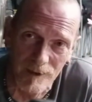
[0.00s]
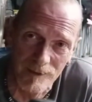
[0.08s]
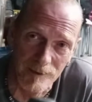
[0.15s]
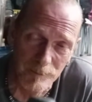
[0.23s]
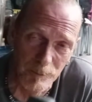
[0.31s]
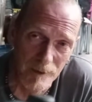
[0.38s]
I
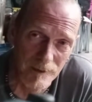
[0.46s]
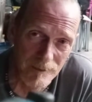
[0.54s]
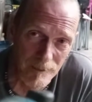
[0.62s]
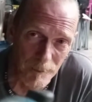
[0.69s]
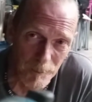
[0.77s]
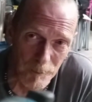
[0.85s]
guess that's why
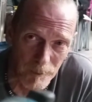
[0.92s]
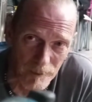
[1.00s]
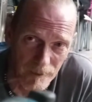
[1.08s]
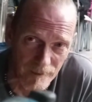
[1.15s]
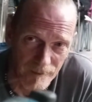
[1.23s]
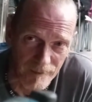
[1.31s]
it's so
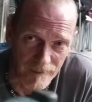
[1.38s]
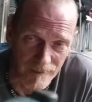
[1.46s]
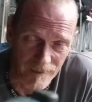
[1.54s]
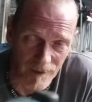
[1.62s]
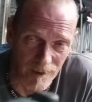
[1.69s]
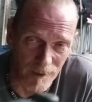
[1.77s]

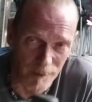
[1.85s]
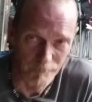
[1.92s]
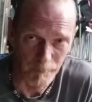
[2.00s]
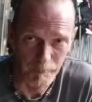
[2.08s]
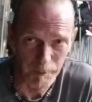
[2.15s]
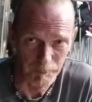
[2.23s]

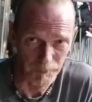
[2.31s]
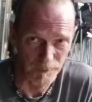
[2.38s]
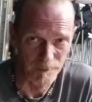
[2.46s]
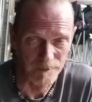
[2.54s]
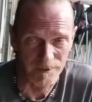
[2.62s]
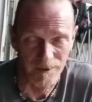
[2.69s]
odd for people to
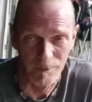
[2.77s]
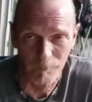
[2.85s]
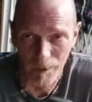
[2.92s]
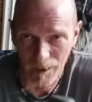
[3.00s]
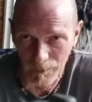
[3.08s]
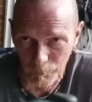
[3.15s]
understand
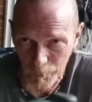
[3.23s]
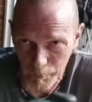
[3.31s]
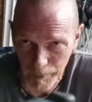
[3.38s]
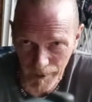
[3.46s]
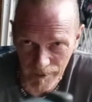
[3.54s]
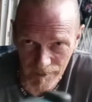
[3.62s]
why I don't
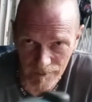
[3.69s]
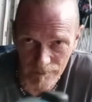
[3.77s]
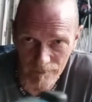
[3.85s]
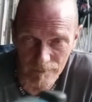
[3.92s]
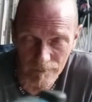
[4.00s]
want to paint it.